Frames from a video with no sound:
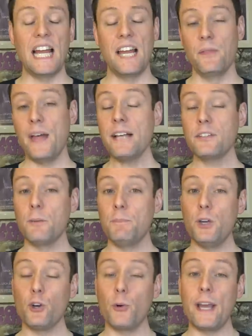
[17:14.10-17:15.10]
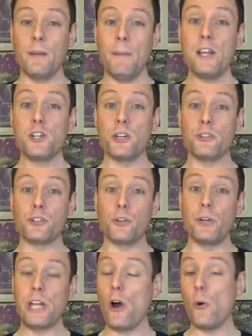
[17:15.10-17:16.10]
And that computer animation
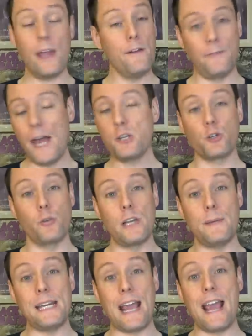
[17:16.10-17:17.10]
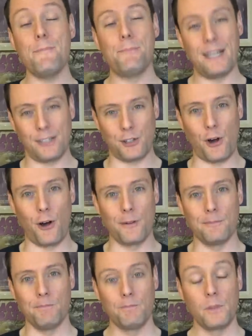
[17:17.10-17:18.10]
studio eventually became Pixar.
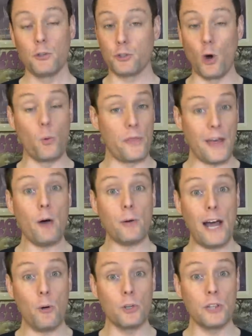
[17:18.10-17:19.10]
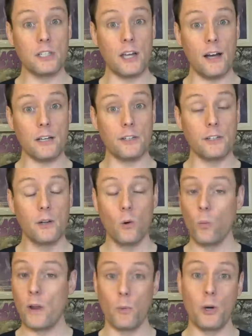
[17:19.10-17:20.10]
So without Howard the Duck,
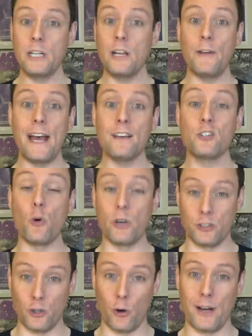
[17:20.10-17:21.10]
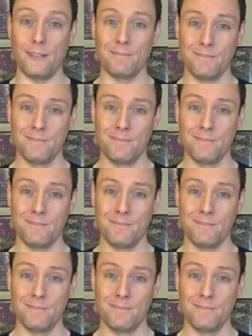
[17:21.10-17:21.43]
we wouldn't have had Toy Story.